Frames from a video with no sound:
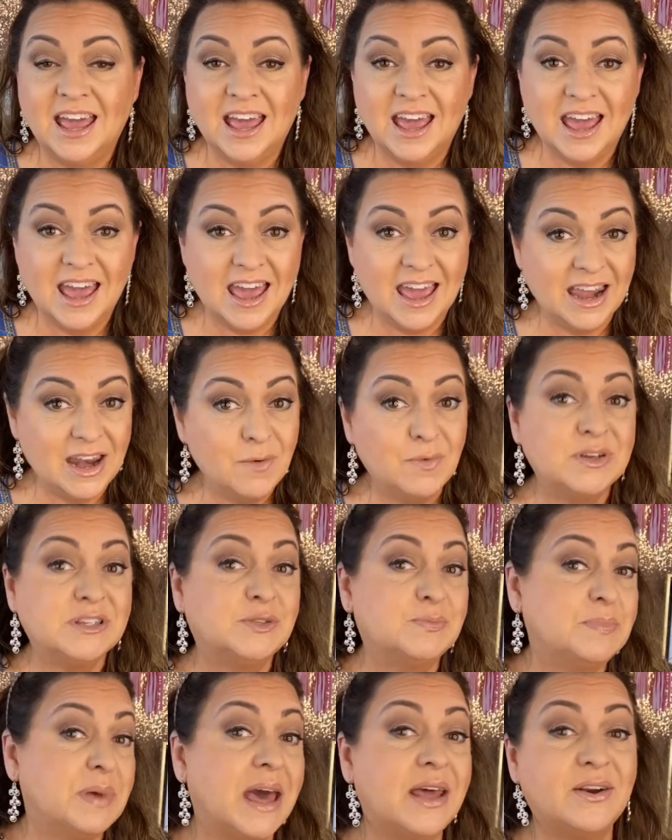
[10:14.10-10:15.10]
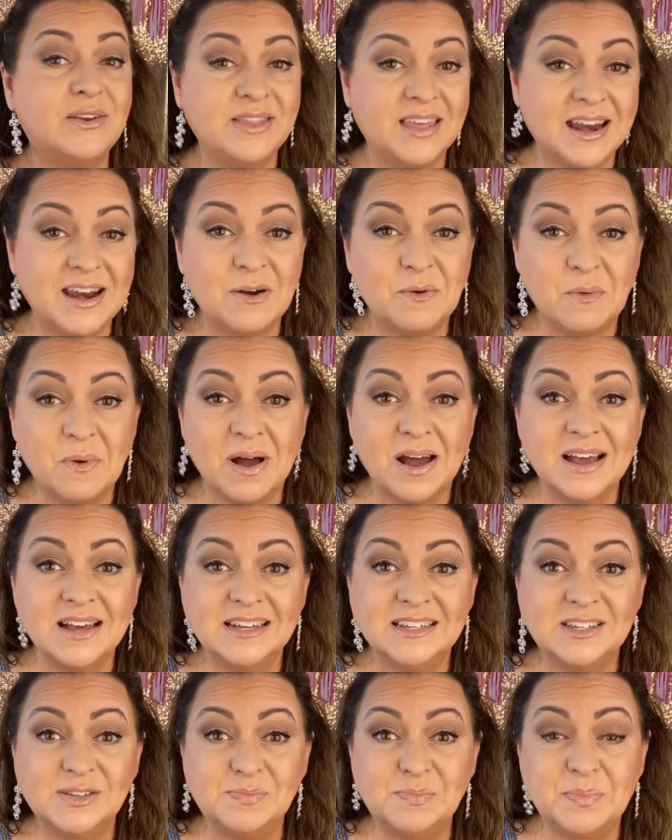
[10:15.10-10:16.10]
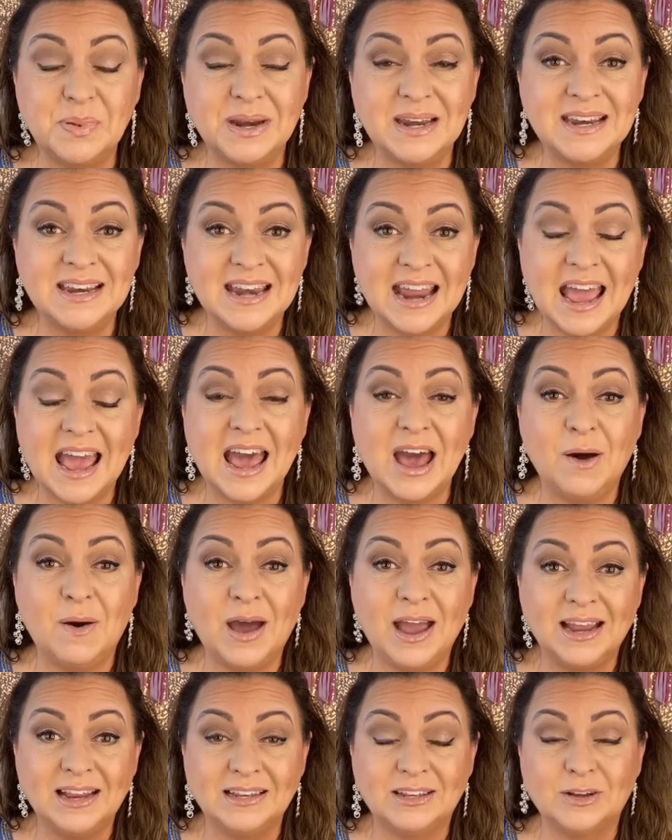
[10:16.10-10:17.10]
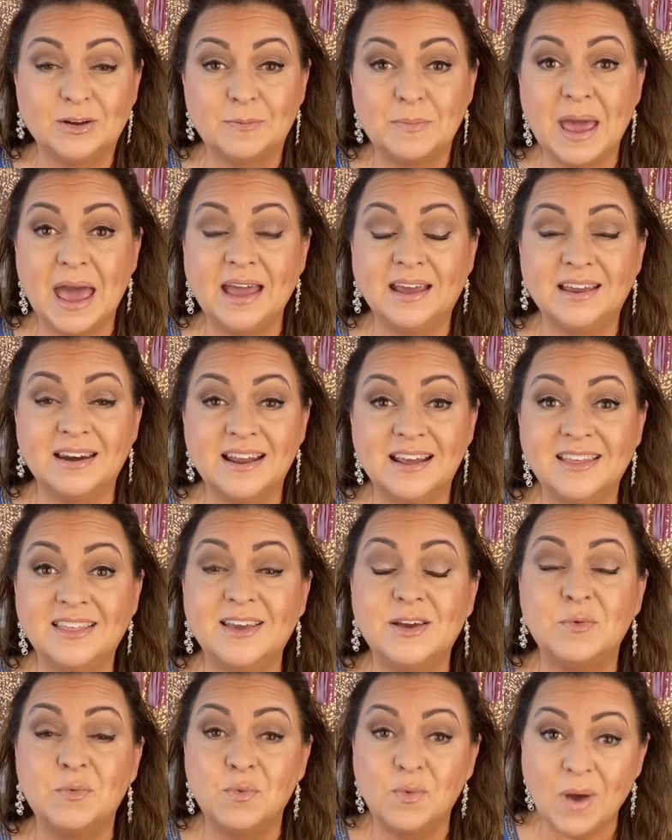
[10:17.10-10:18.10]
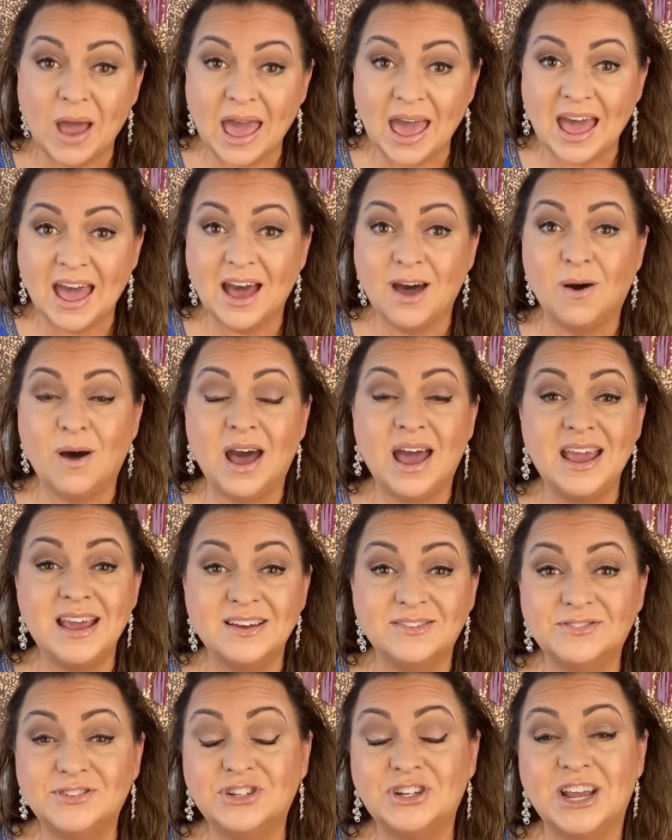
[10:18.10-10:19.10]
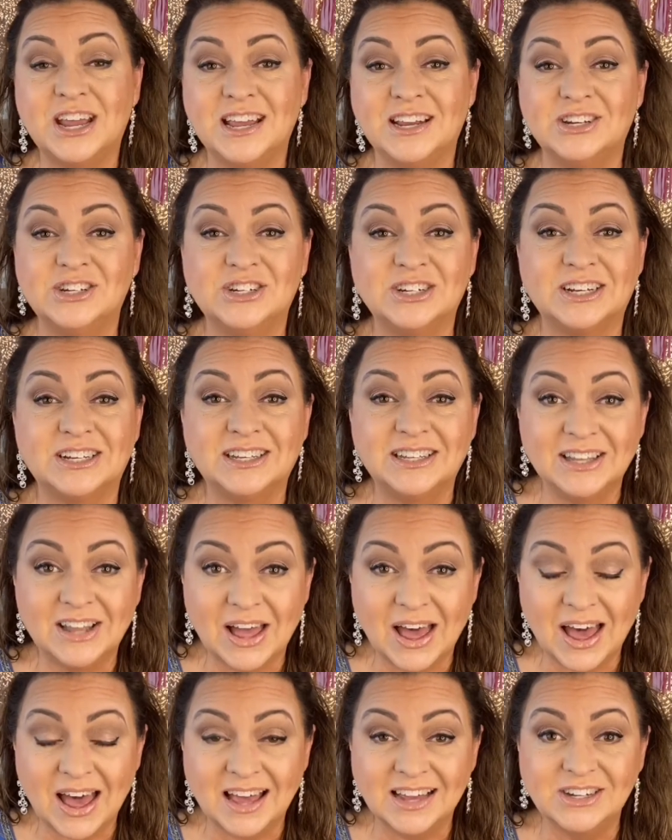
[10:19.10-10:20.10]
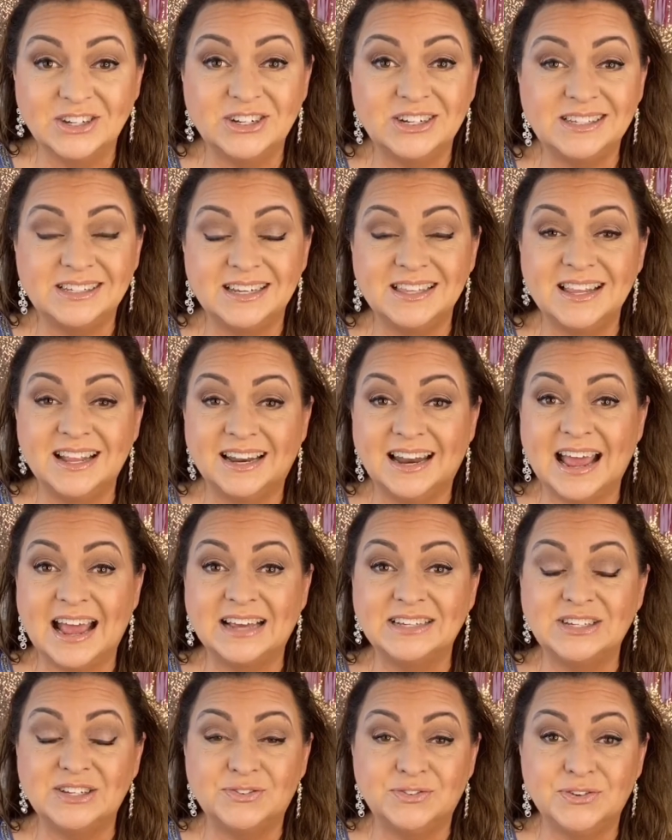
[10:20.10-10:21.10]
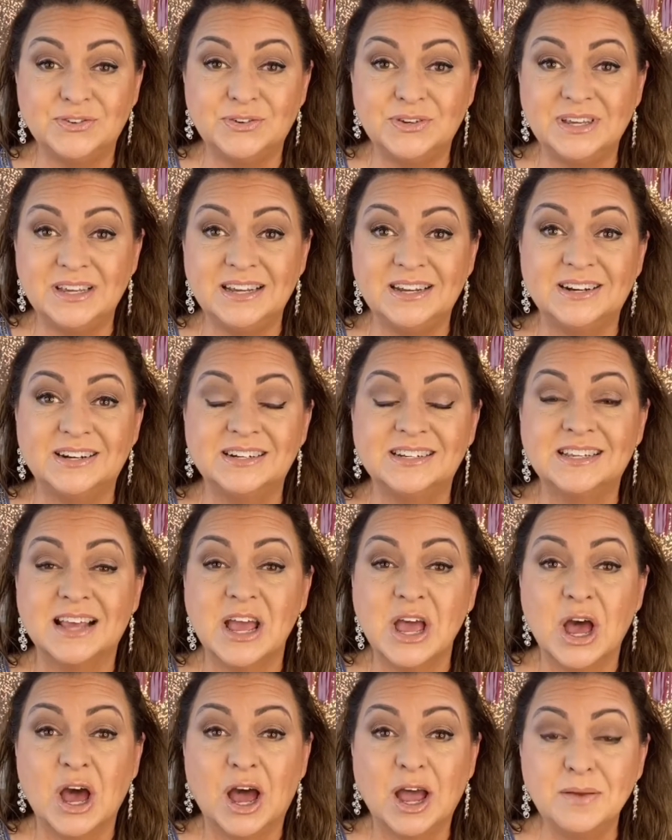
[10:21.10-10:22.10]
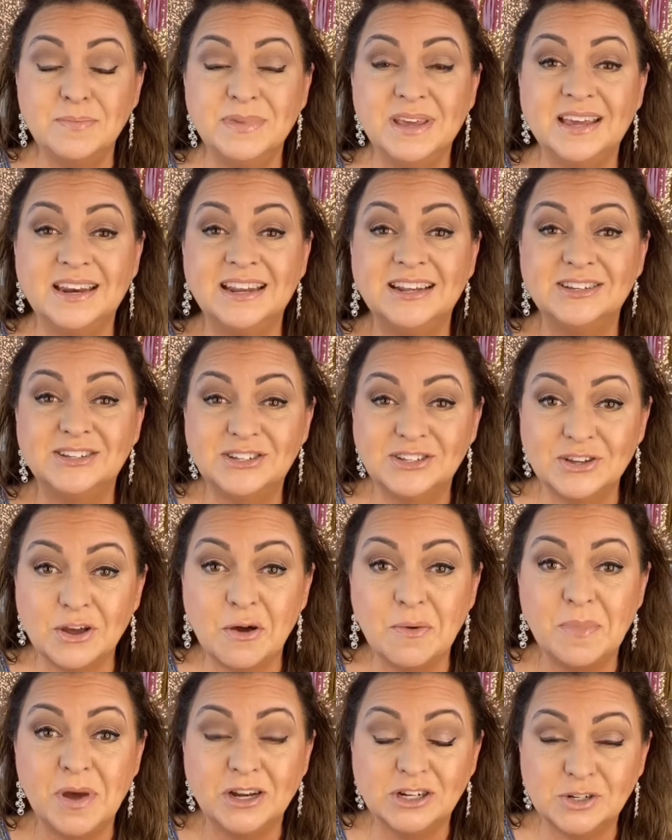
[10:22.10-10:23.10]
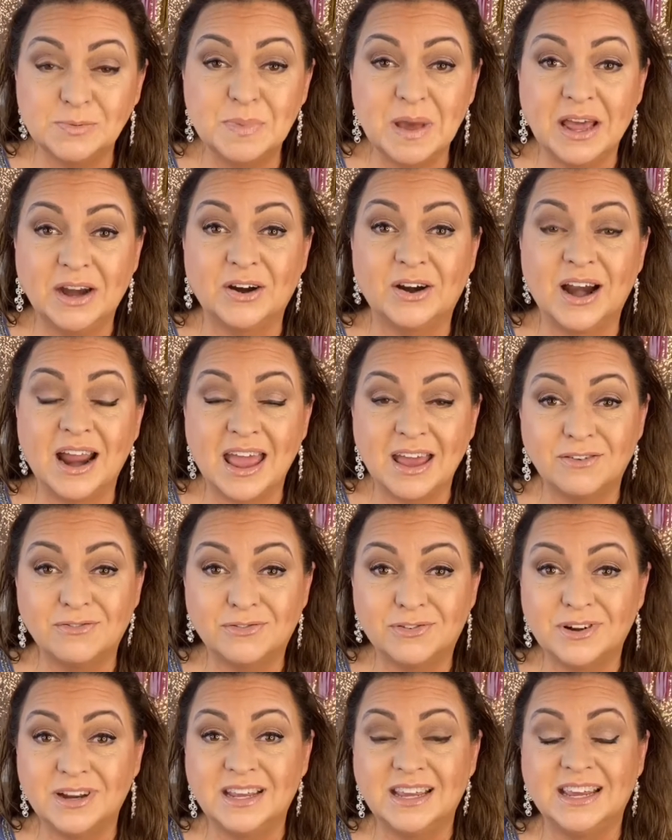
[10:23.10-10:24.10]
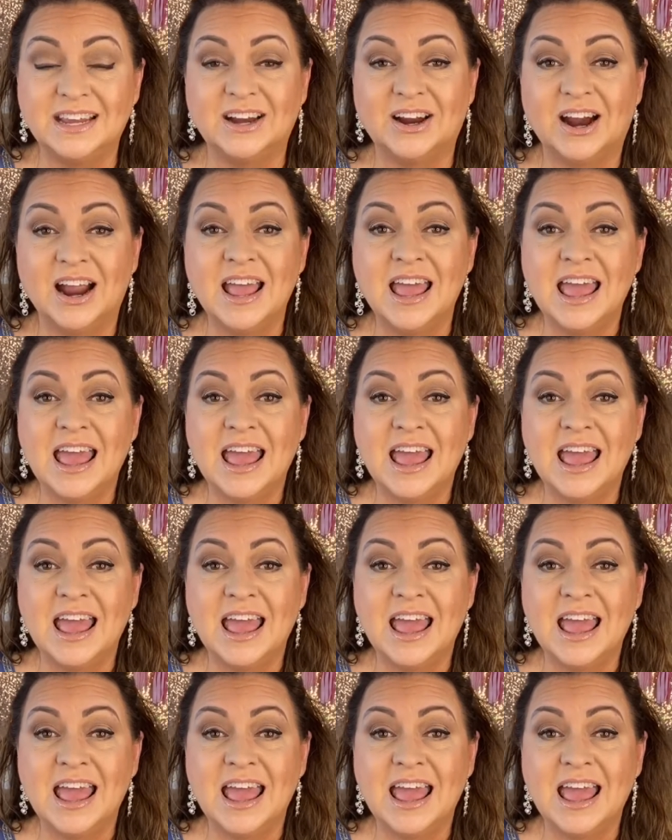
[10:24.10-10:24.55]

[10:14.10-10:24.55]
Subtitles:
And it was better than it was, but now I look back and I think, wow, I have changed a lot just in the last few years. I'm getting so much better every year.